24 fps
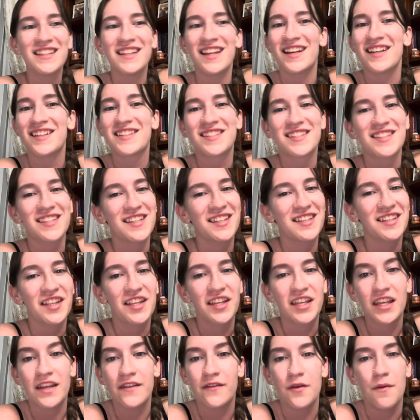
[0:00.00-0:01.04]
See,
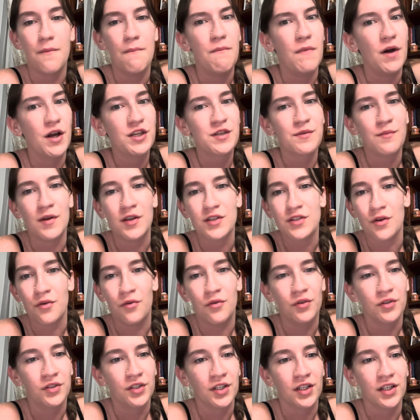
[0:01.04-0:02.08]
even much, much
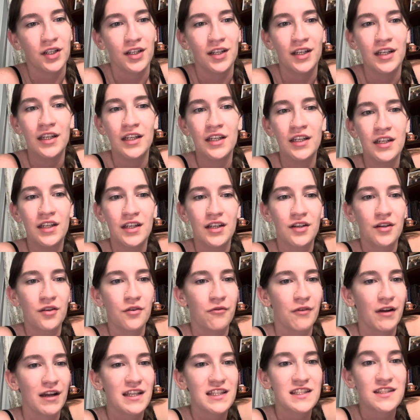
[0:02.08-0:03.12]
older
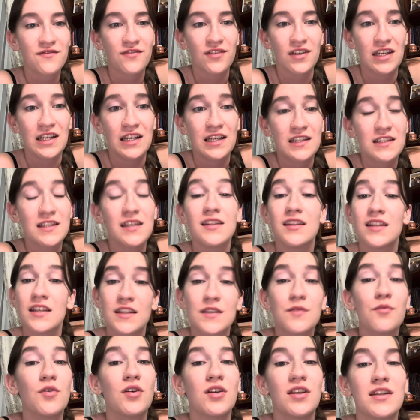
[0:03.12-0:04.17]
Great Sphinx, and this
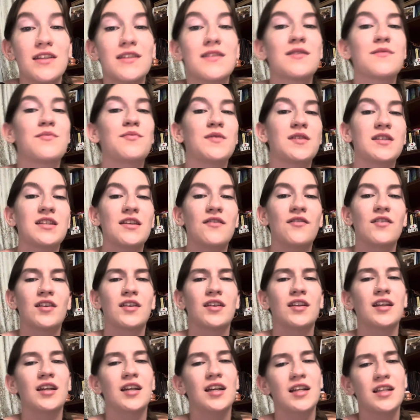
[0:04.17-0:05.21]
one is
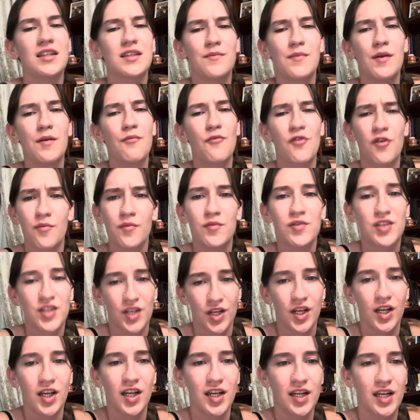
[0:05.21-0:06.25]
specifically, it's a bit more
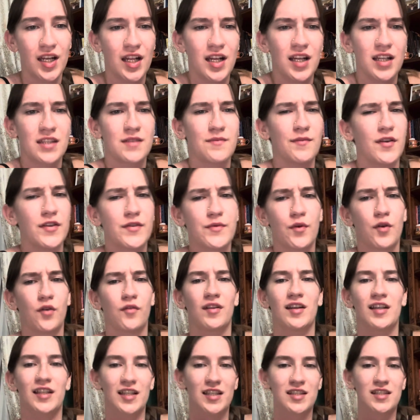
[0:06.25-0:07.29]
matured and it's much more
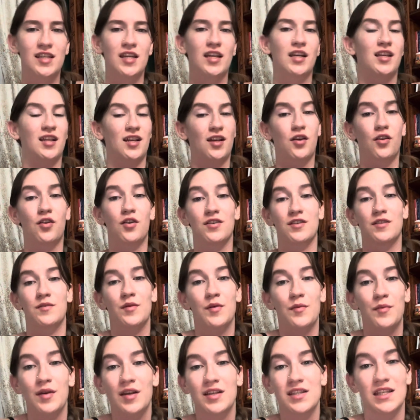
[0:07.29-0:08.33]
realistic. It could also be
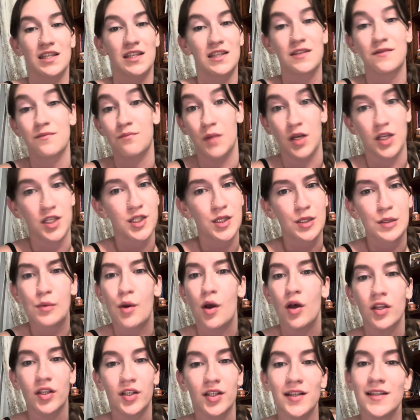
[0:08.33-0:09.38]
because it's much
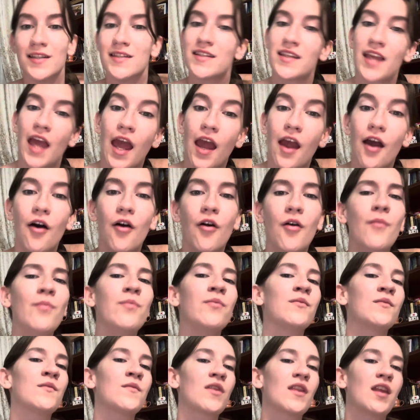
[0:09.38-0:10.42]
smaller in scale
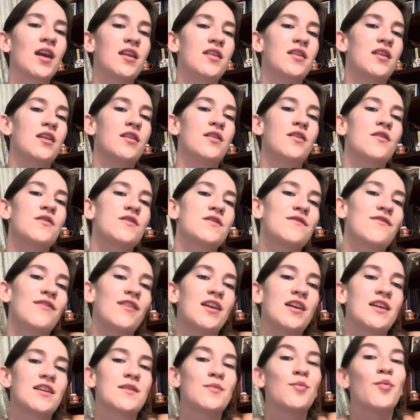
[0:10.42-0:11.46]
than those
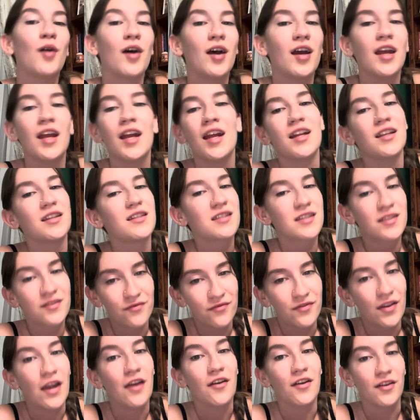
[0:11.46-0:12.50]
Sphinx, but it's
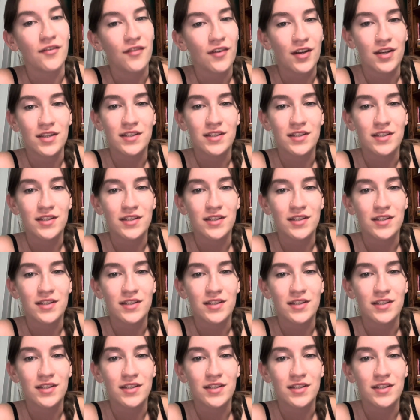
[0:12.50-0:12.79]
very, very